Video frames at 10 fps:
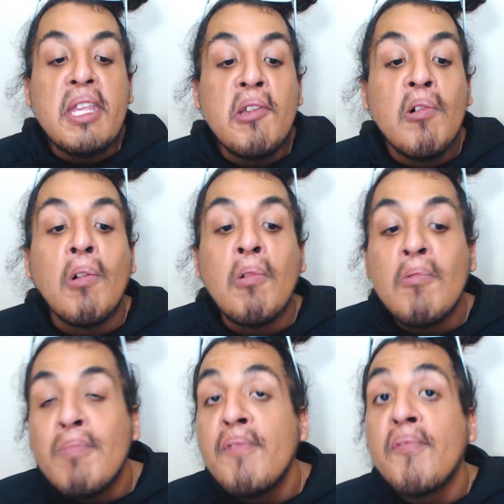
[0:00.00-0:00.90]

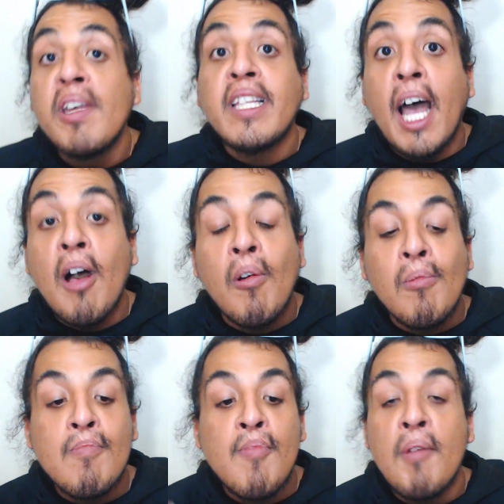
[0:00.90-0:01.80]
You'll be freaked
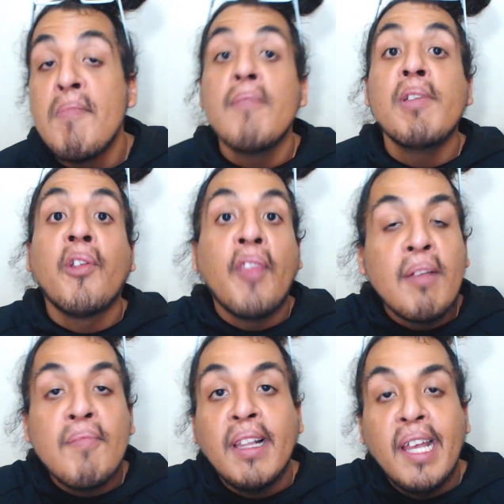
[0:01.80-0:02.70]
out, but maybe you'll
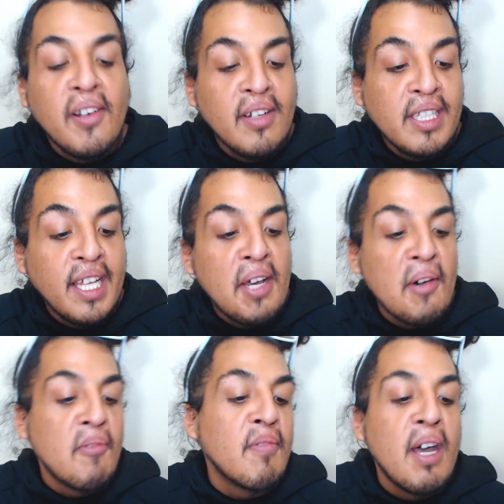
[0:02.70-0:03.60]
thank me later and say,
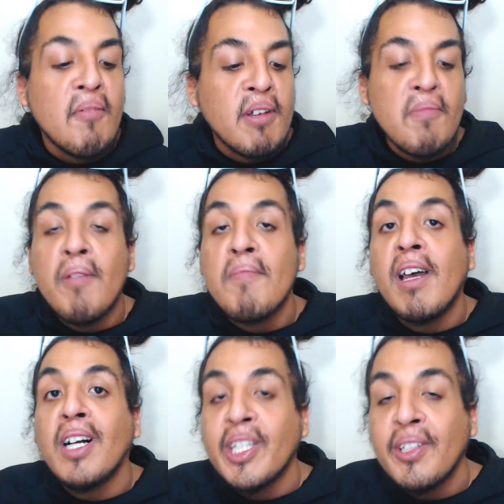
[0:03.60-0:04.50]
yo, Fornev, what you put
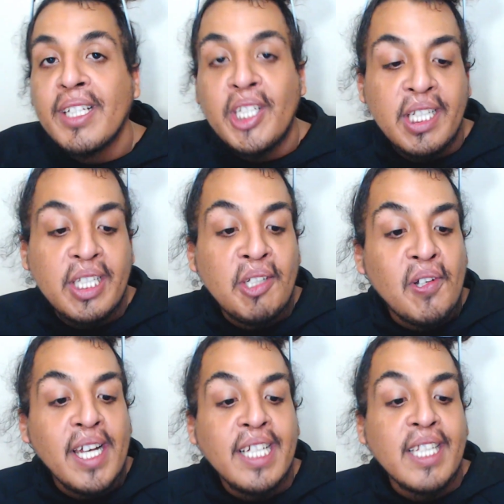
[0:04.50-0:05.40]
me on to? This shit is
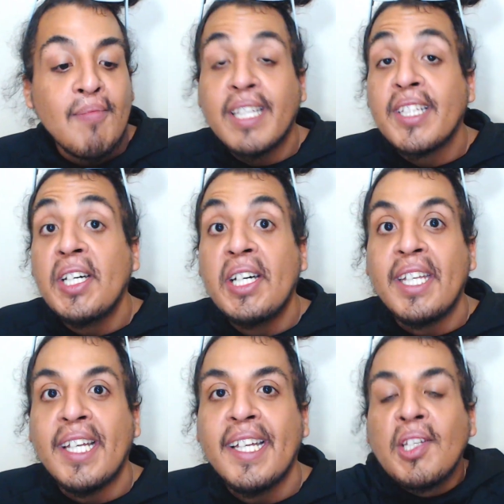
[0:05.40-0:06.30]
too crazy, but it's
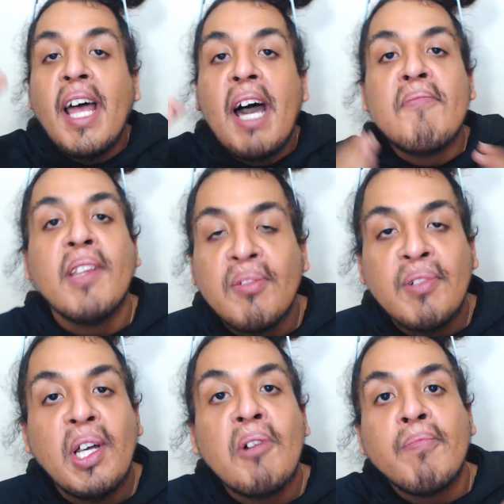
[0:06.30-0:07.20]
good. That's all I have for
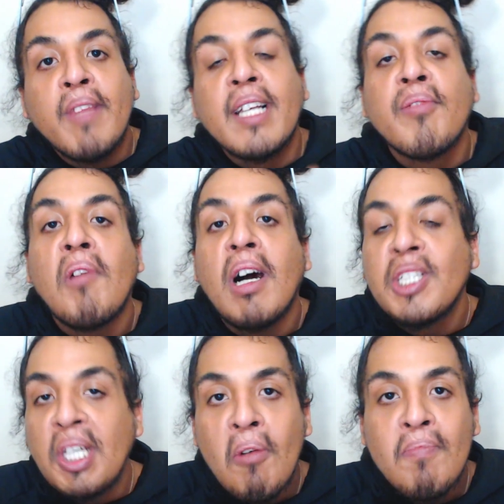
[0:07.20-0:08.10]
this one, though. Thanks for
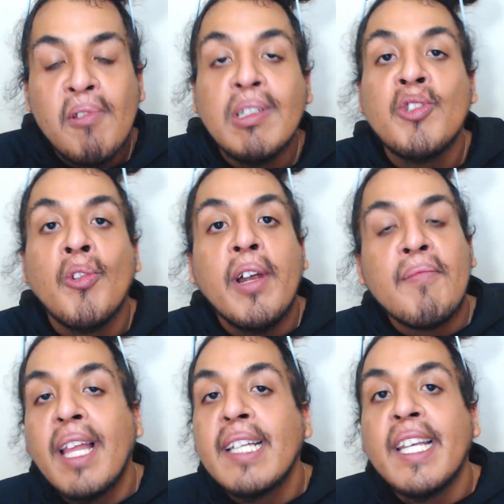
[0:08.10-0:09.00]
watching. Hope you
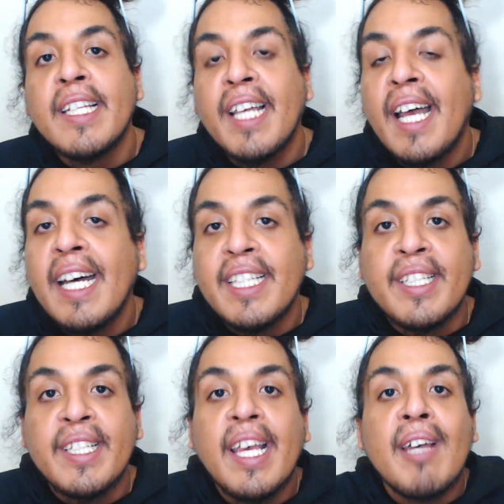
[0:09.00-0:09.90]
enjoyed. If you liked anything I
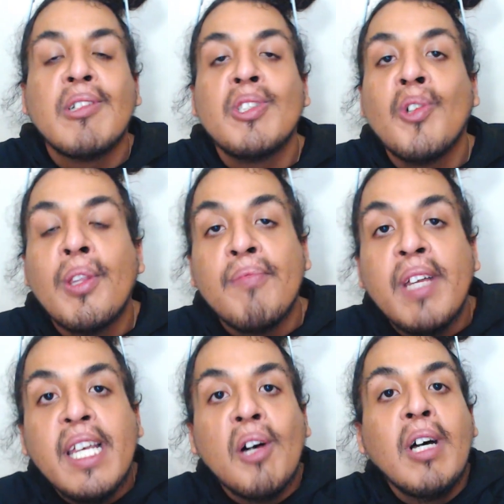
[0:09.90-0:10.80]
had to say or enjoyed the
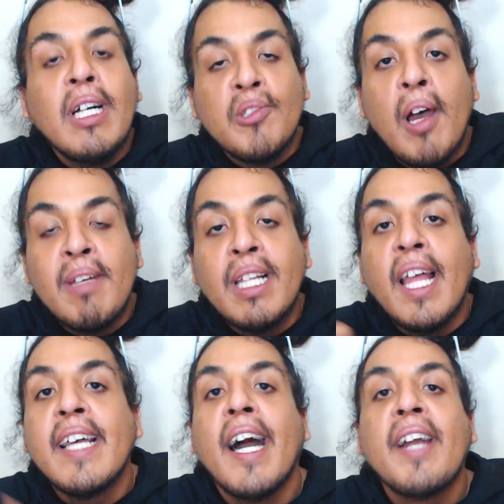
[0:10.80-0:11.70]
video, drop me
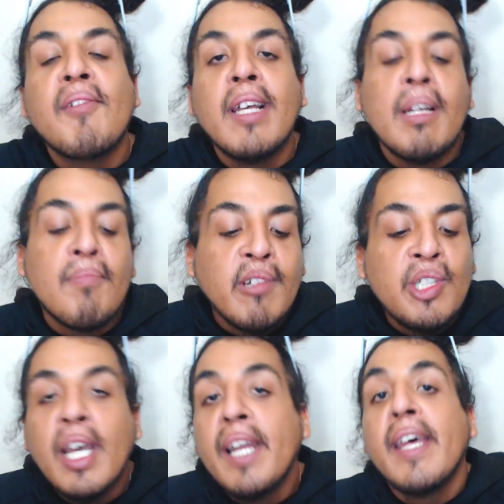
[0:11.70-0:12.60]
a like. I'd greatly
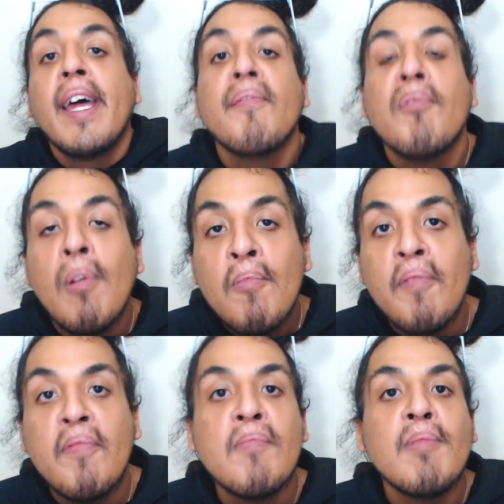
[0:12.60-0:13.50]
appreciate it. And if you want
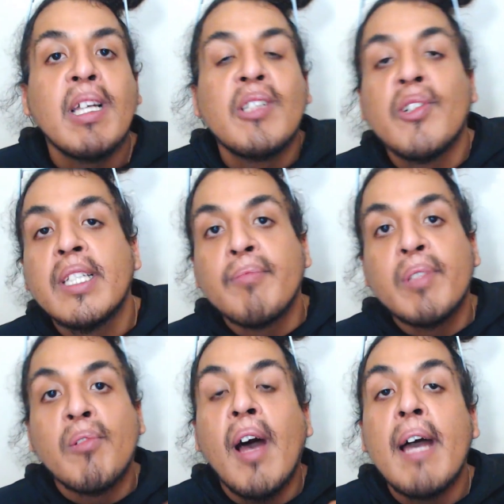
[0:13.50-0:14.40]
more from me, make sure to
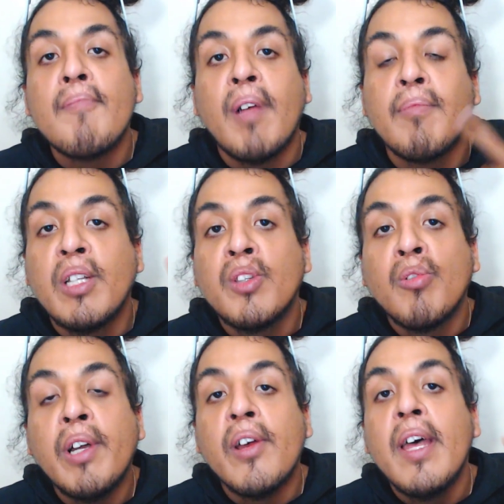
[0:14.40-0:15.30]
subscribe. Follow me on
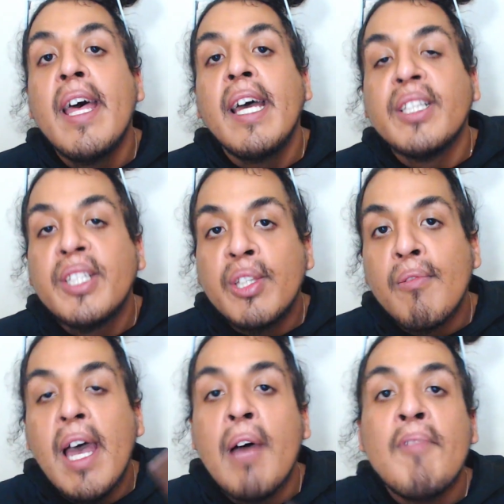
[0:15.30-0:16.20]
Twitter,
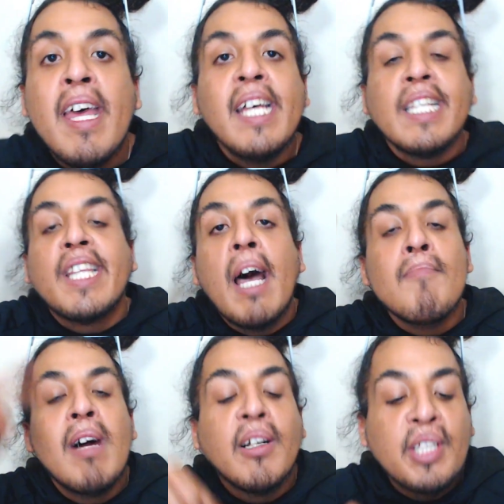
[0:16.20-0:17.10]
Instagram. Hit
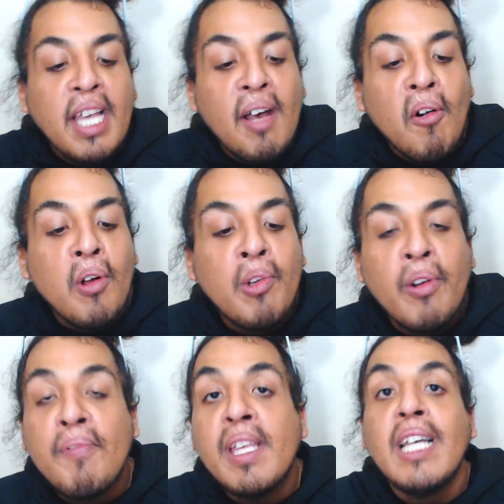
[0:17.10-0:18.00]
that bell to get all
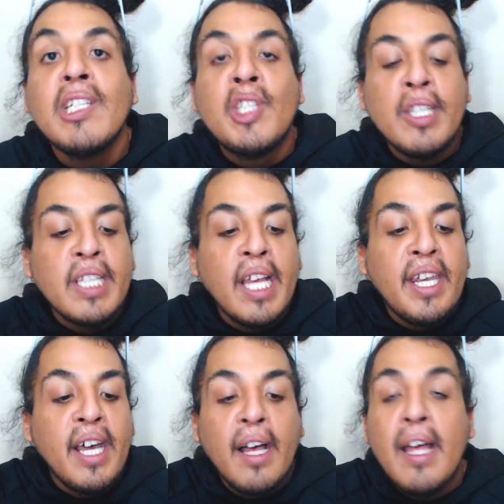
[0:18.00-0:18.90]
notifications.
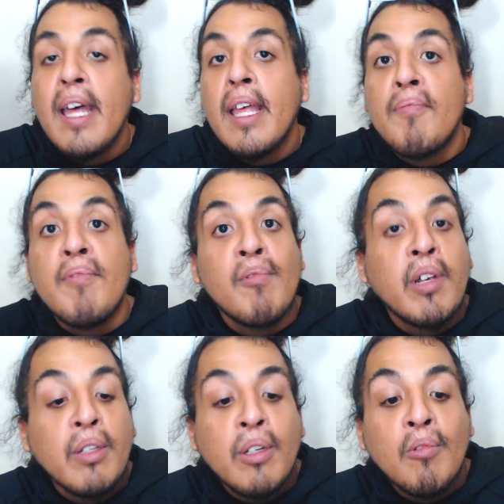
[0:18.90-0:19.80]
And if you
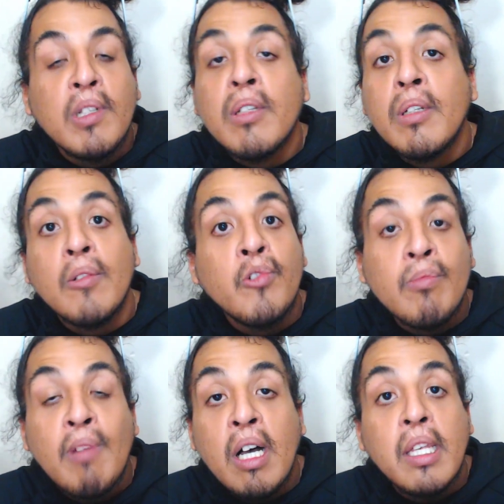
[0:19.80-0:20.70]
want to know when the
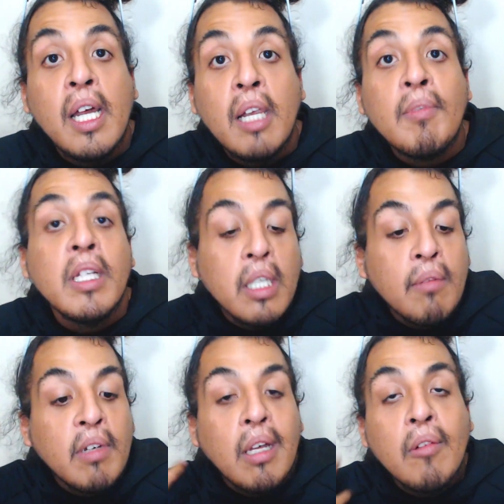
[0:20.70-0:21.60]
Uzumaki anime is
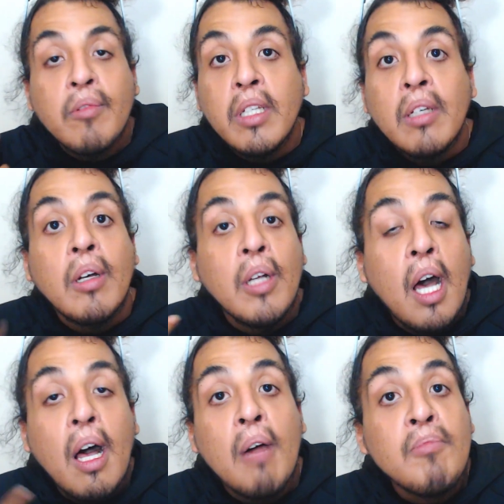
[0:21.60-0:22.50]
coming out, you know,
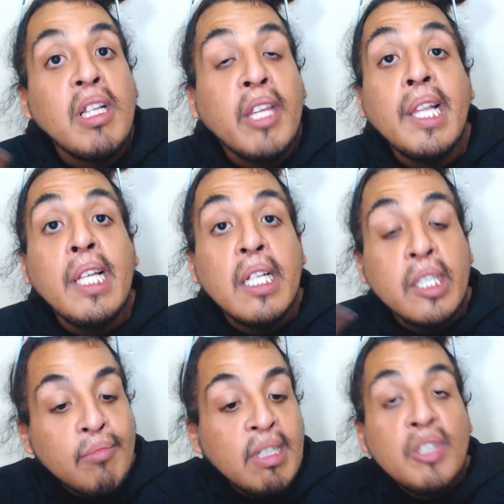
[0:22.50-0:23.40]
I'll be telling
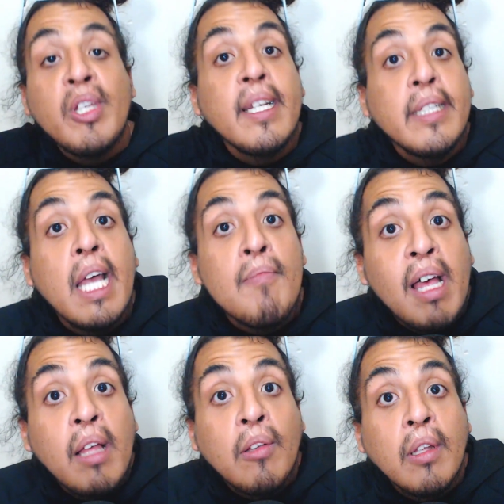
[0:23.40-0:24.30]
you, so make sure you hit
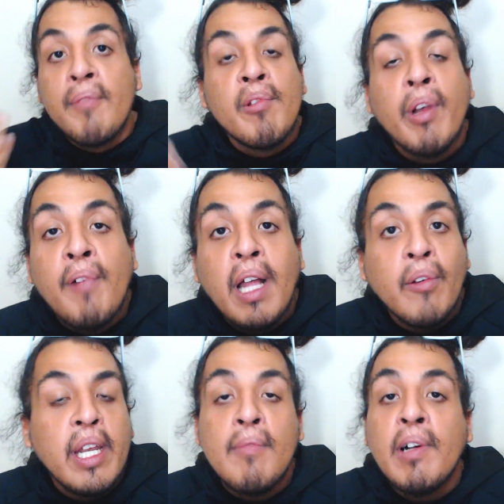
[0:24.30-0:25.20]
that bell. And if you want to
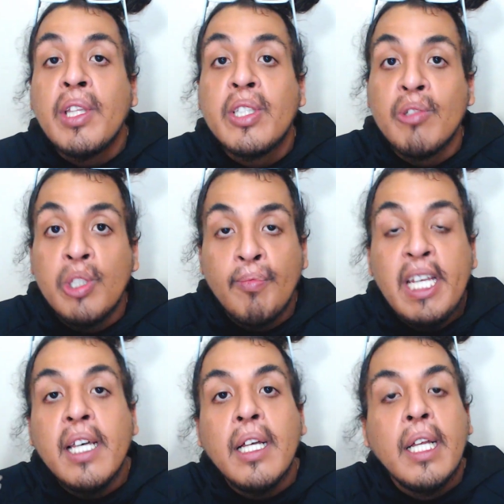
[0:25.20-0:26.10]
follow any of my other social
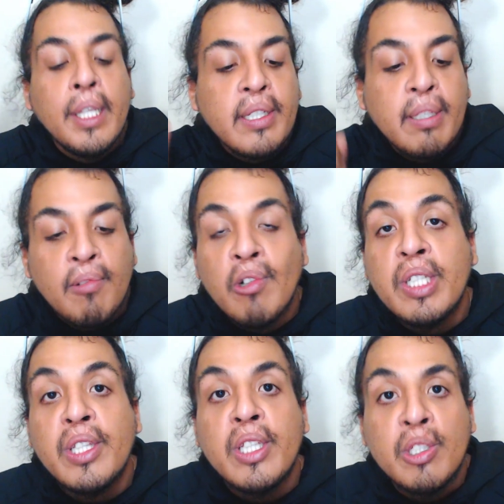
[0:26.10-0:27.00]
media, links, of
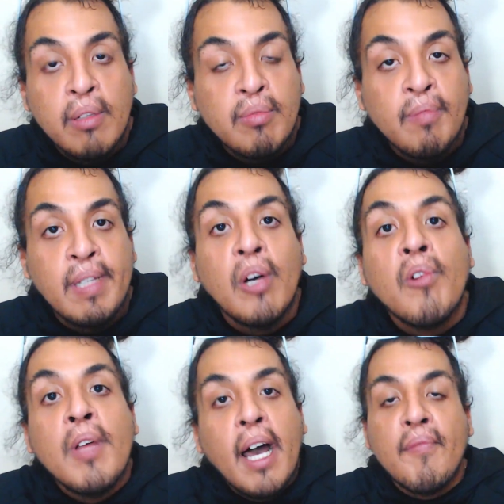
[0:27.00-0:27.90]
course, in the description
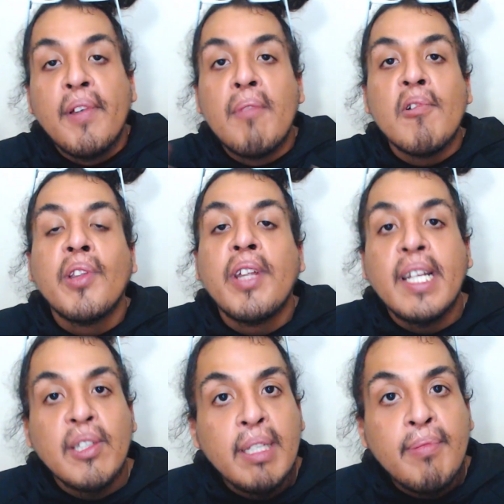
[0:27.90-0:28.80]
below. I'm ForneverWorld,
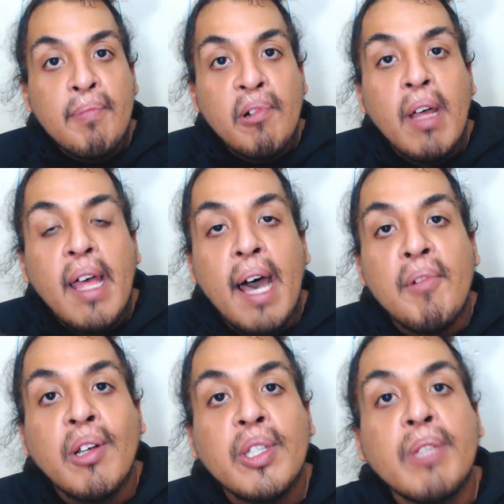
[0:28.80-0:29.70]
and as always, people,
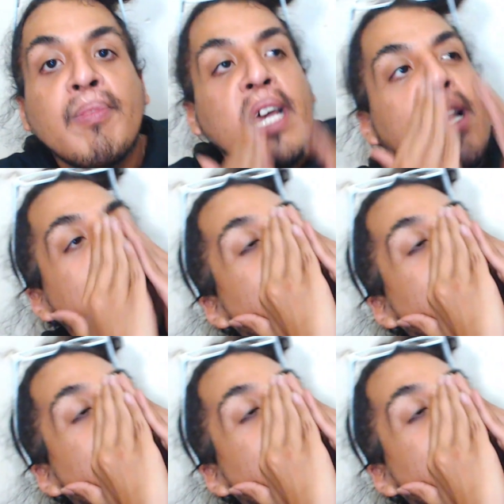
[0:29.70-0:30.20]
have an awesome day.